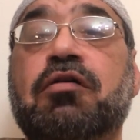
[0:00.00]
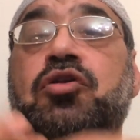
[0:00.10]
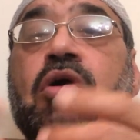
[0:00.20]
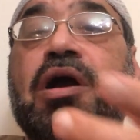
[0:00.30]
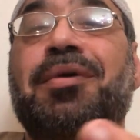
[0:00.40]

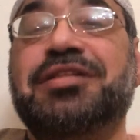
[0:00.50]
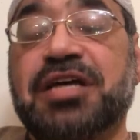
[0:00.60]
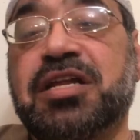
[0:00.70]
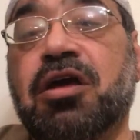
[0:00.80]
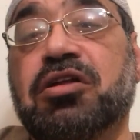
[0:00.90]
talk about
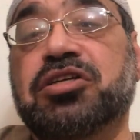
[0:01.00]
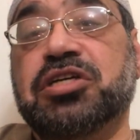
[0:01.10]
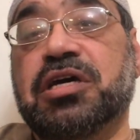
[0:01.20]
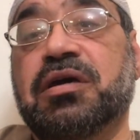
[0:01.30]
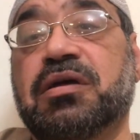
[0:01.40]

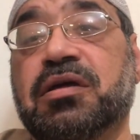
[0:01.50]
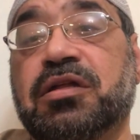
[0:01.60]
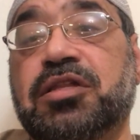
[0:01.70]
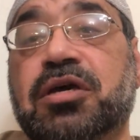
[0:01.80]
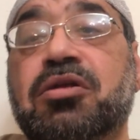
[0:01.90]
technology.
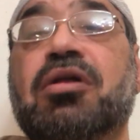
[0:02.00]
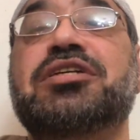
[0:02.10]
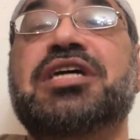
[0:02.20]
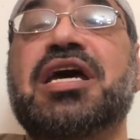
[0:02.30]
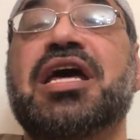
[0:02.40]

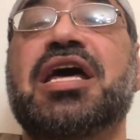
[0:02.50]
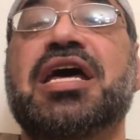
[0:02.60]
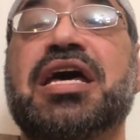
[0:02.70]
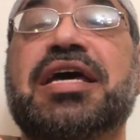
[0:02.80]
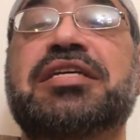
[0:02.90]
Technology
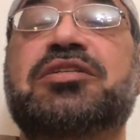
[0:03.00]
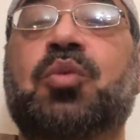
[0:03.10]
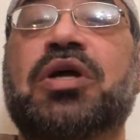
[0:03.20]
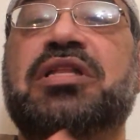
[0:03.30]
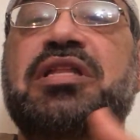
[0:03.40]
is
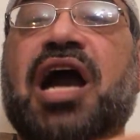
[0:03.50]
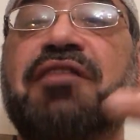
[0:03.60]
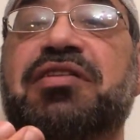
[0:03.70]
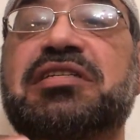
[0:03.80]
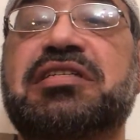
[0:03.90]
what
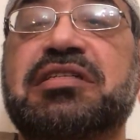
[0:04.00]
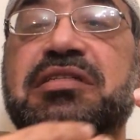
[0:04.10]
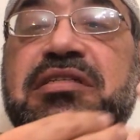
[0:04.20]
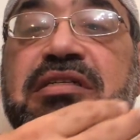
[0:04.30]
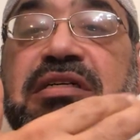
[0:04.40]
drives us
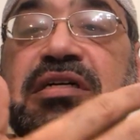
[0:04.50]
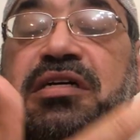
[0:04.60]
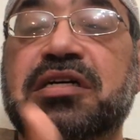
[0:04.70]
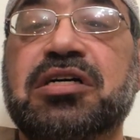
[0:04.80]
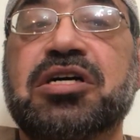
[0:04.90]

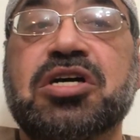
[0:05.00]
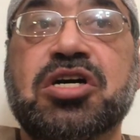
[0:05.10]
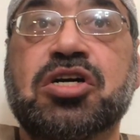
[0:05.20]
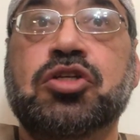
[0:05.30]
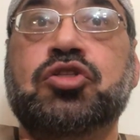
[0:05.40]

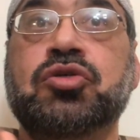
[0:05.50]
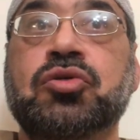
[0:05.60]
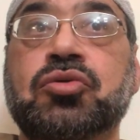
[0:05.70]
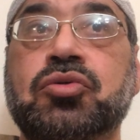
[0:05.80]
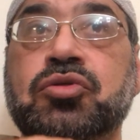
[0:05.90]

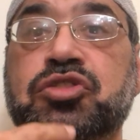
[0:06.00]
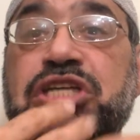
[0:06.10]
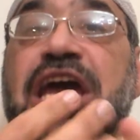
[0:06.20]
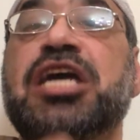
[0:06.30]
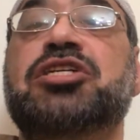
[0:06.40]
to
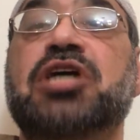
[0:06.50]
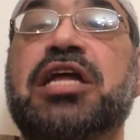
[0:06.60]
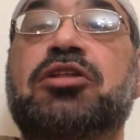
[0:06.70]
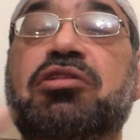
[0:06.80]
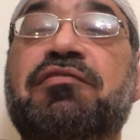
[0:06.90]
change
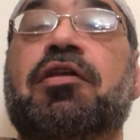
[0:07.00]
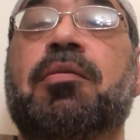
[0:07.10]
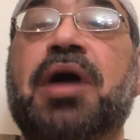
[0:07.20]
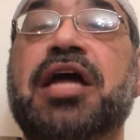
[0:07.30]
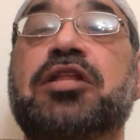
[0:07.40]
and to
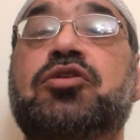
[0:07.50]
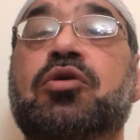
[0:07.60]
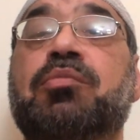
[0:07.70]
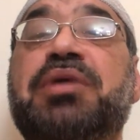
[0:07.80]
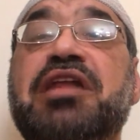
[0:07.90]
develop and
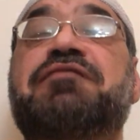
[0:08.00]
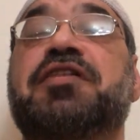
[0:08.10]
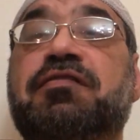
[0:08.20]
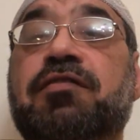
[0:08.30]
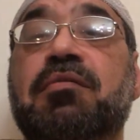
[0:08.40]
to
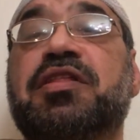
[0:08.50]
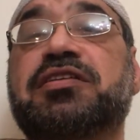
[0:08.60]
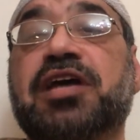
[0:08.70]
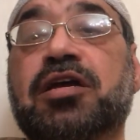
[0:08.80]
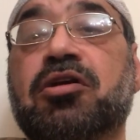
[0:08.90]
benefit from this
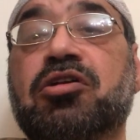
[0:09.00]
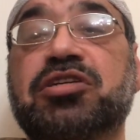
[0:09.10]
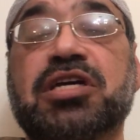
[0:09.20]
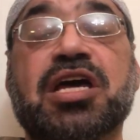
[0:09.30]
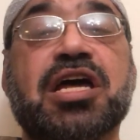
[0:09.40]

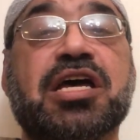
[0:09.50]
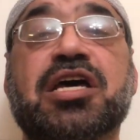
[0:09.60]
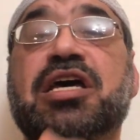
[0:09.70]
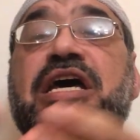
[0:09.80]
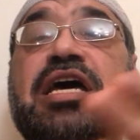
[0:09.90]
technology.
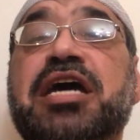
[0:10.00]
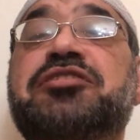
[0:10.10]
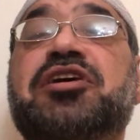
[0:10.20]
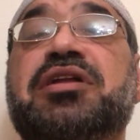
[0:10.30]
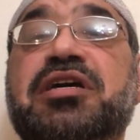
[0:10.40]

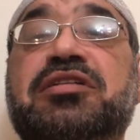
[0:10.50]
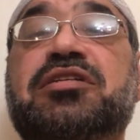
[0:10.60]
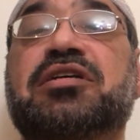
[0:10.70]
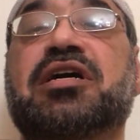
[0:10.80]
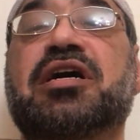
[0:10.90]

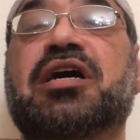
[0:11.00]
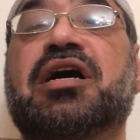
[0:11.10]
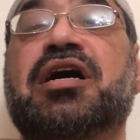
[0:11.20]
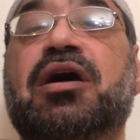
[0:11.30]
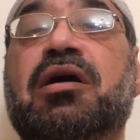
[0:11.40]
Internet,
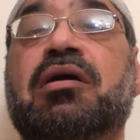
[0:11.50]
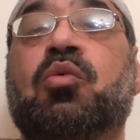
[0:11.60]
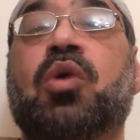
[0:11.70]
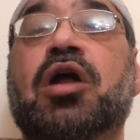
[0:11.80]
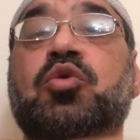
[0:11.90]

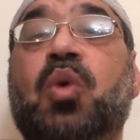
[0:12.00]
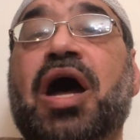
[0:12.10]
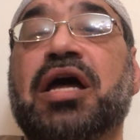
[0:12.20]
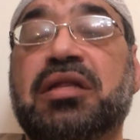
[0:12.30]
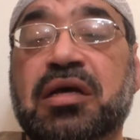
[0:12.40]
World
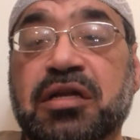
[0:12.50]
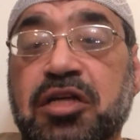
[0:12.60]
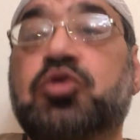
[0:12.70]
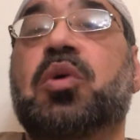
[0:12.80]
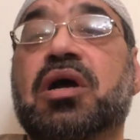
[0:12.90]
Wide
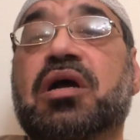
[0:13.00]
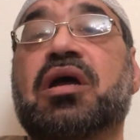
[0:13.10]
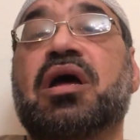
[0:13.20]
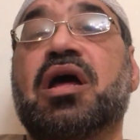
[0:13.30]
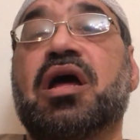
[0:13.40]
Network,